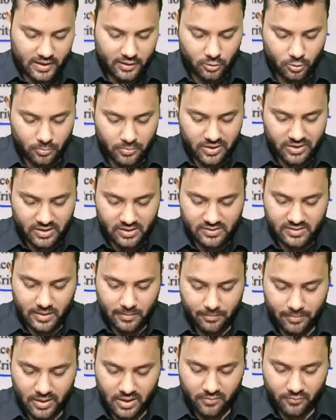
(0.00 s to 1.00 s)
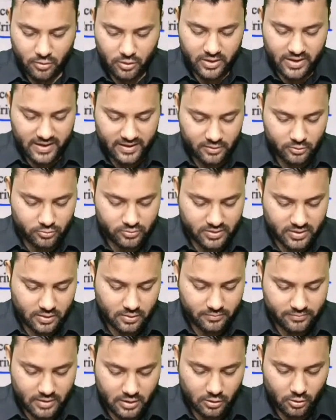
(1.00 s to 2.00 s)
Endometrial sampling for
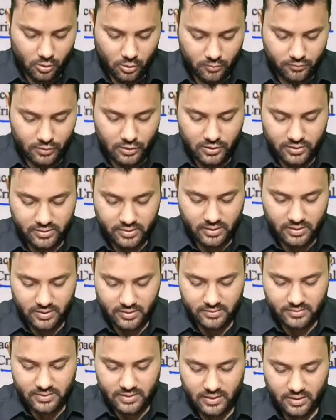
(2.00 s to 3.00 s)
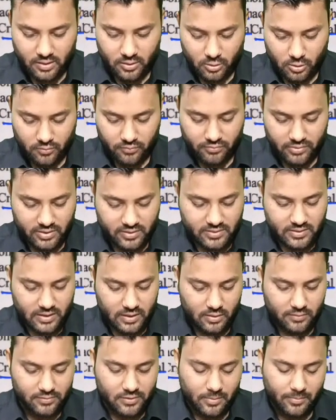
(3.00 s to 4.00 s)
diagnosis of the ovulation is done on which
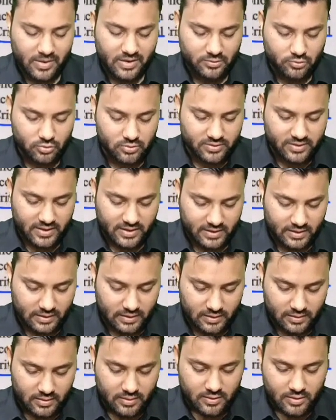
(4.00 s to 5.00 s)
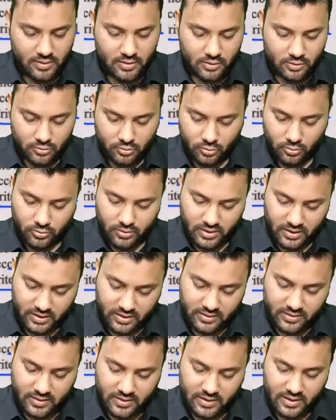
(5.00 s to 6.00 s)
day of the menstrual cycle? So
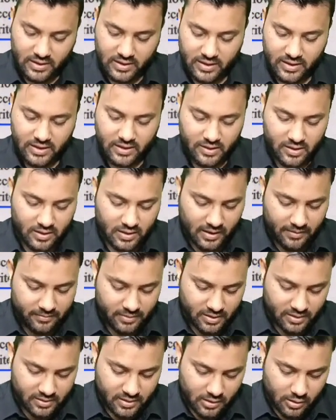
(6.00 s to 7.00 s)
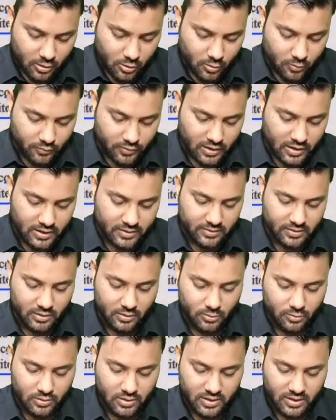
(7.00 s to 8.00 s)
it is generally done after the
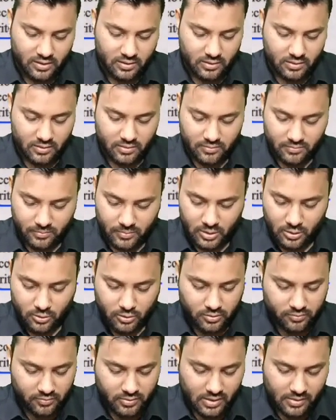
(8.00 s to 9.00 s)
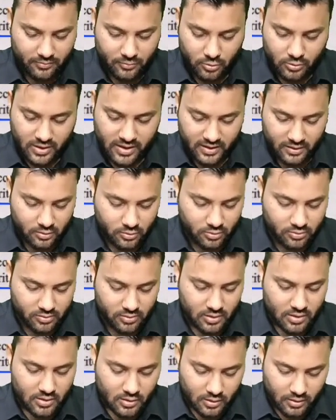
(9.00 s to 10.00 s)
ovulation only, because we have to
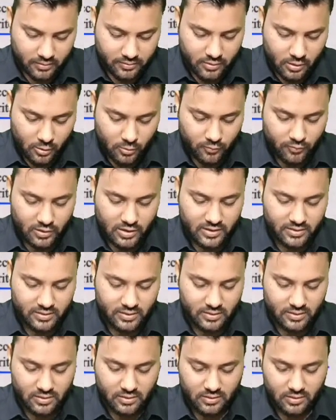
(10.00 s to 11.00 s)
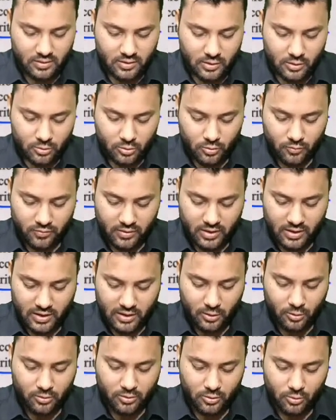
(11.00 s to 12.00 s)
diagnose of the ovulation, so we
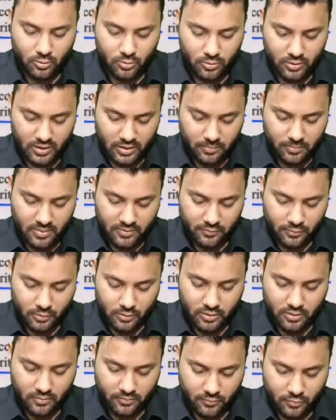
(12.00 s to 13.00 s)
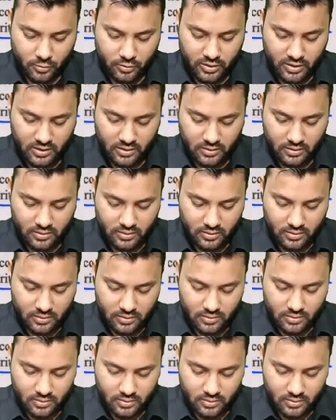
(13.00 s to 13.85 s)
cannot do it before 14